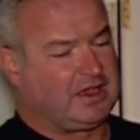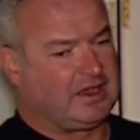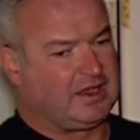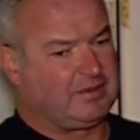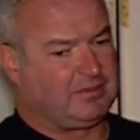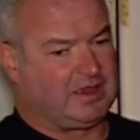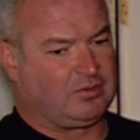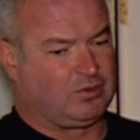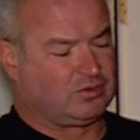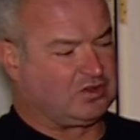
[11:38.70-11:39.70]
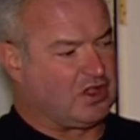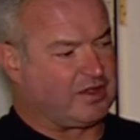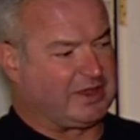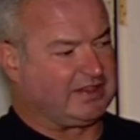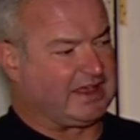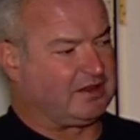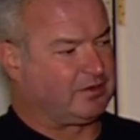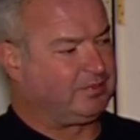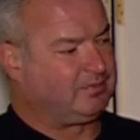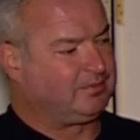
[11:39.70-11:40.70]
Um, and we'll talk about that a
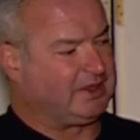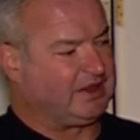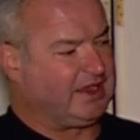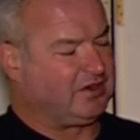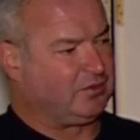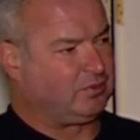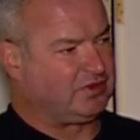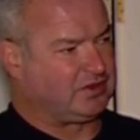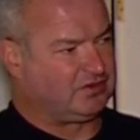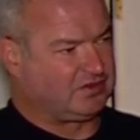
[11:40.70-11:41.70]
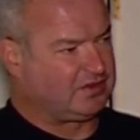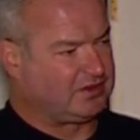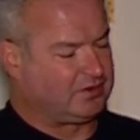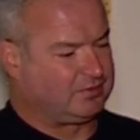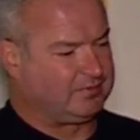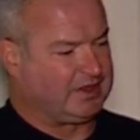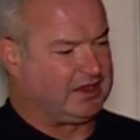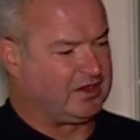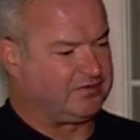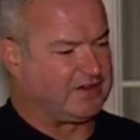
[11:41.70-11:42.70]
little bit later with just a little hit
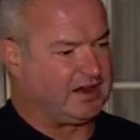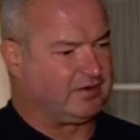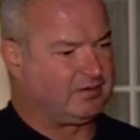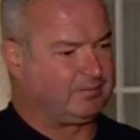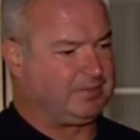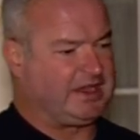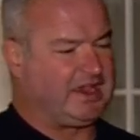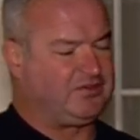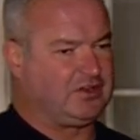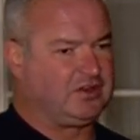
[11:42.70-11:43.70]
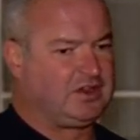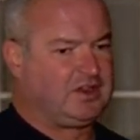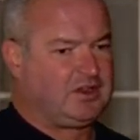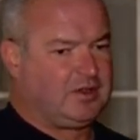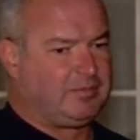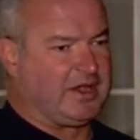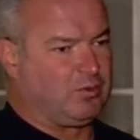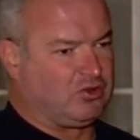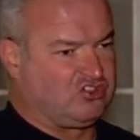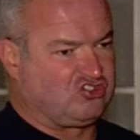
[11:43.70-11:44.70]
on fire behavior. But
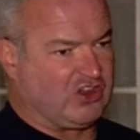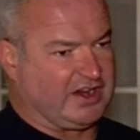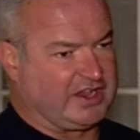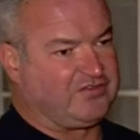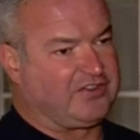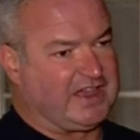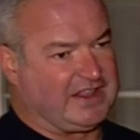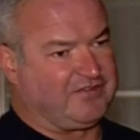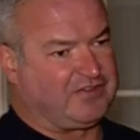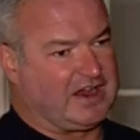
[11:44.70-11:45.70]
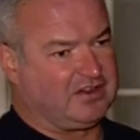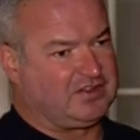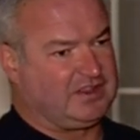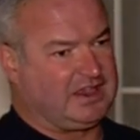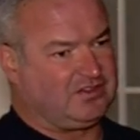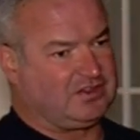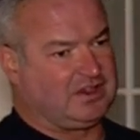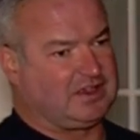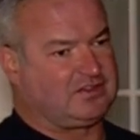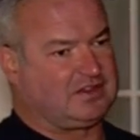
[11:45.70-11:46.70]
we're just trying to confine that fire to the engine
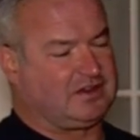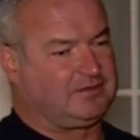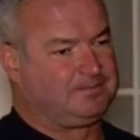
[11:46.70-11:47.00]
gets there.